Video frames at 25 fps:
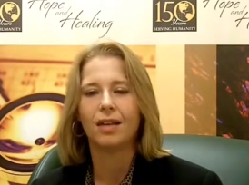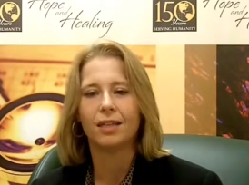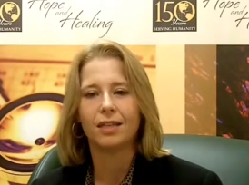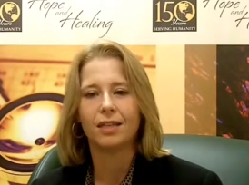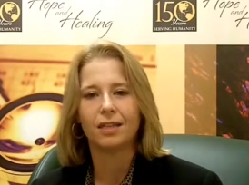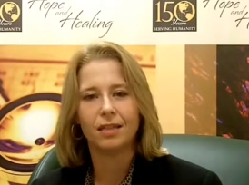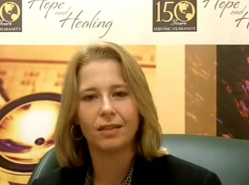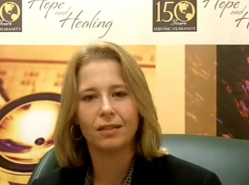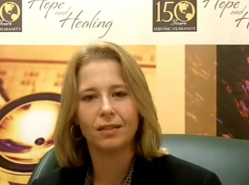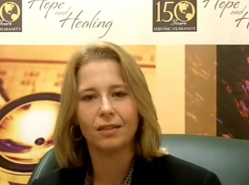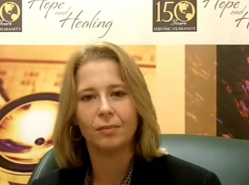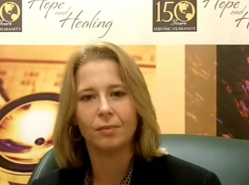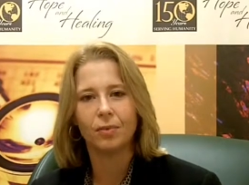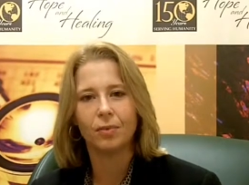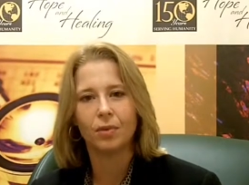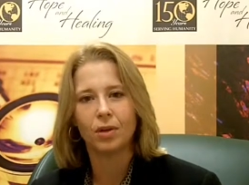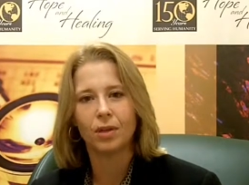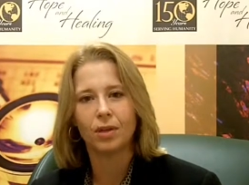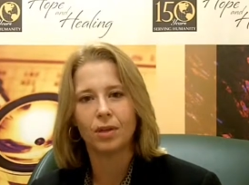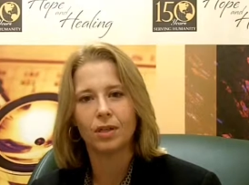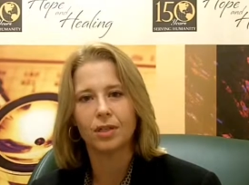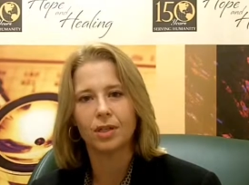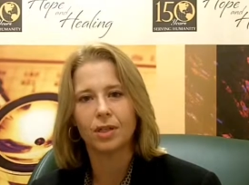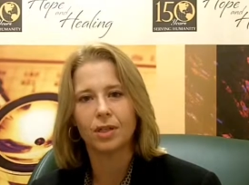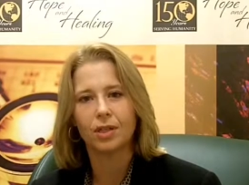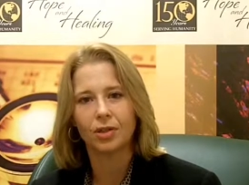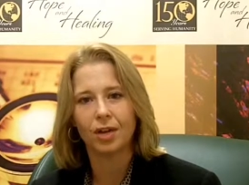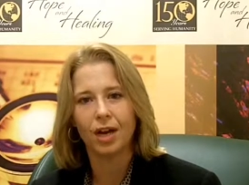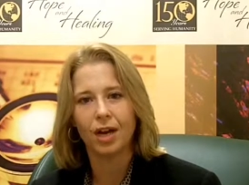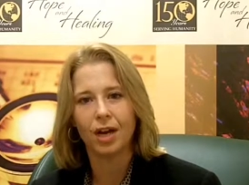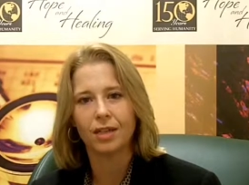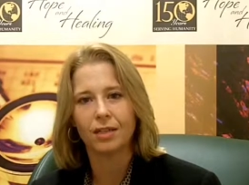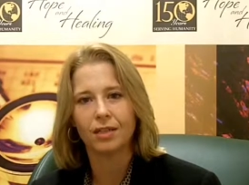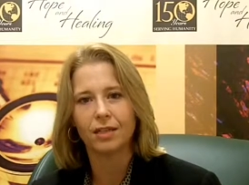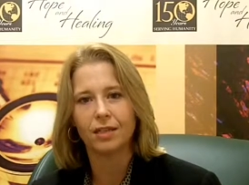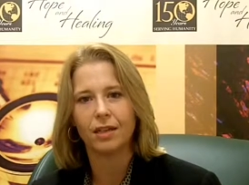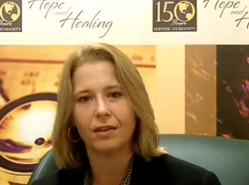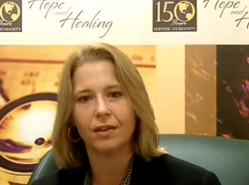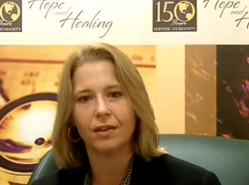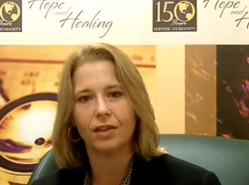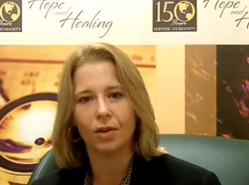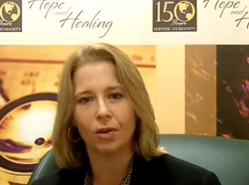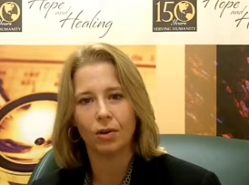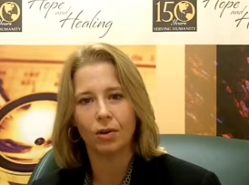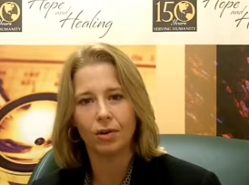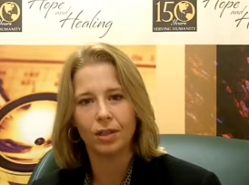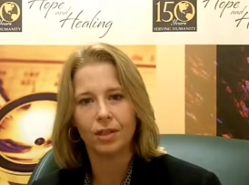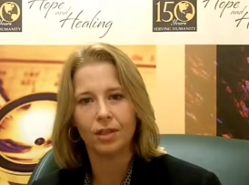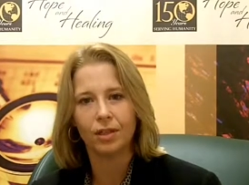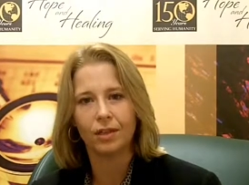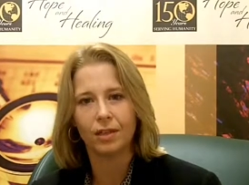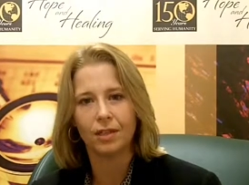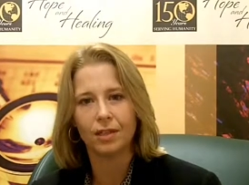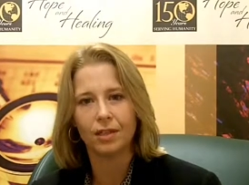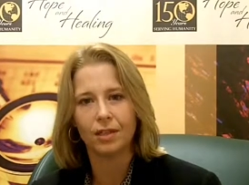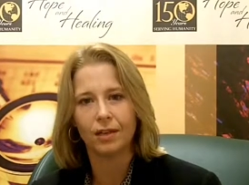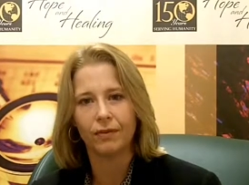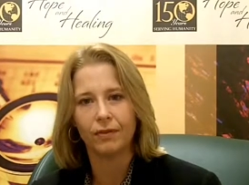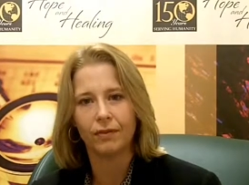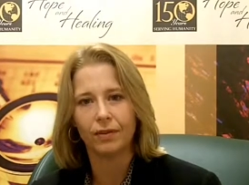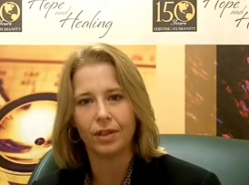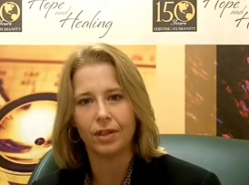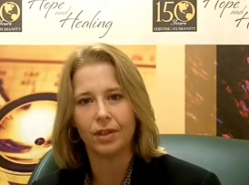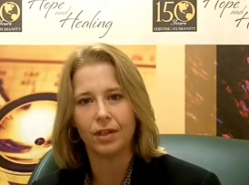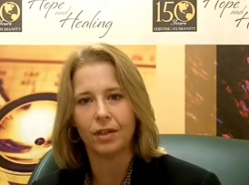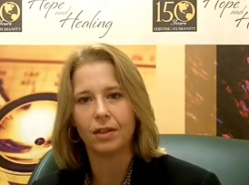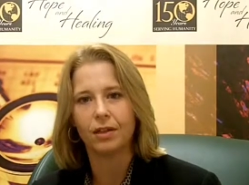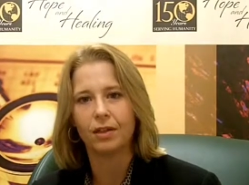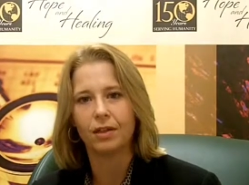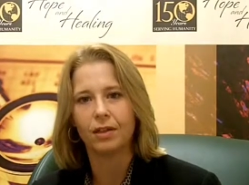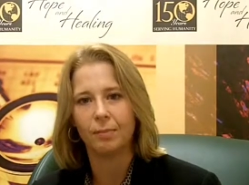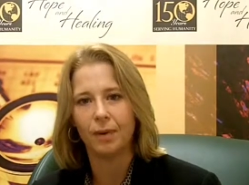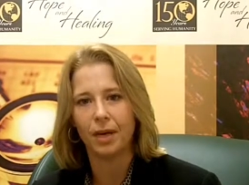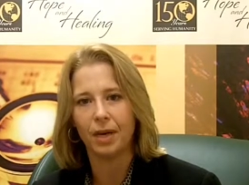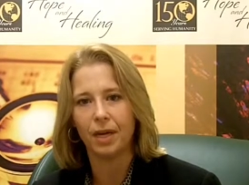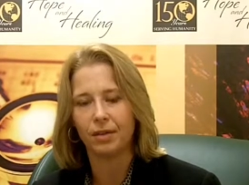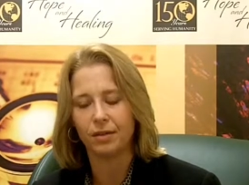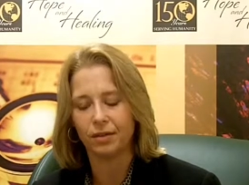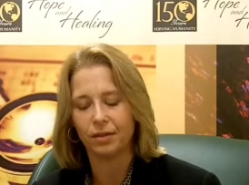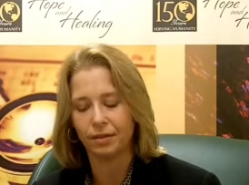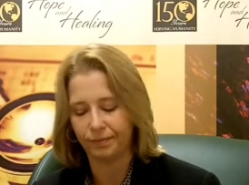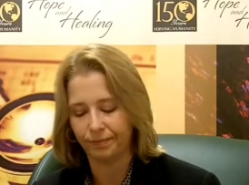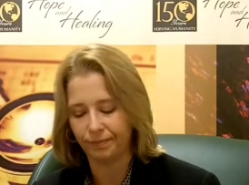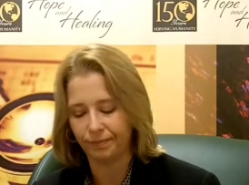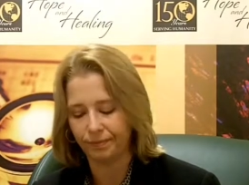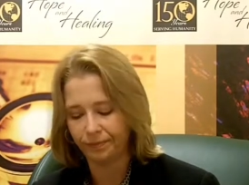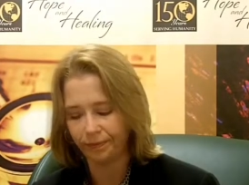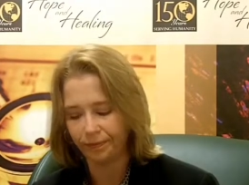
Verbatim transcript: it's still important to stress that the earlier it's given, the better.